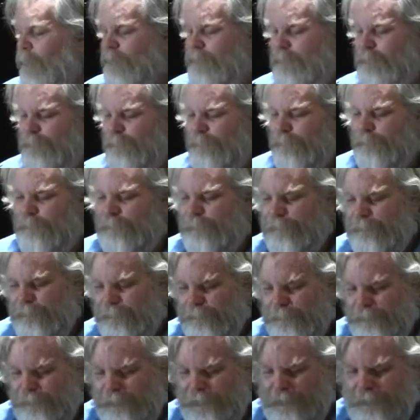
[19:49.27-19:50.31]
that's
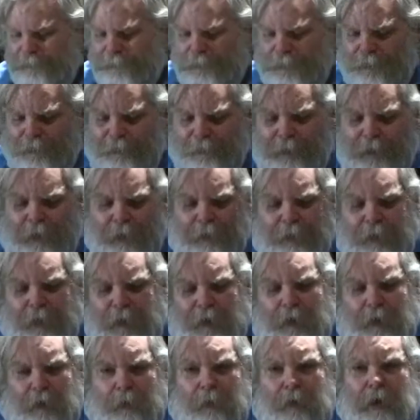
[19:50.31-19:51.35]
what I'm doing. But
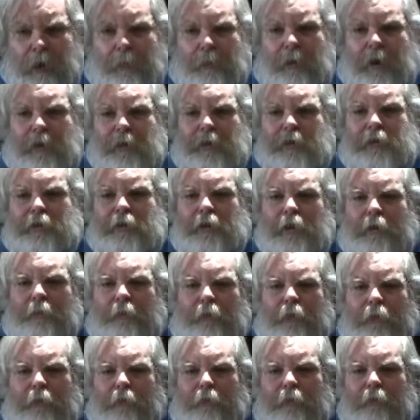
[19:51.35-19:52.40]
what I wanted to share
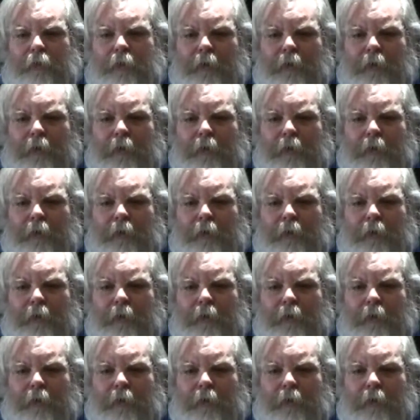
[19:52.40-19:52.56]
with you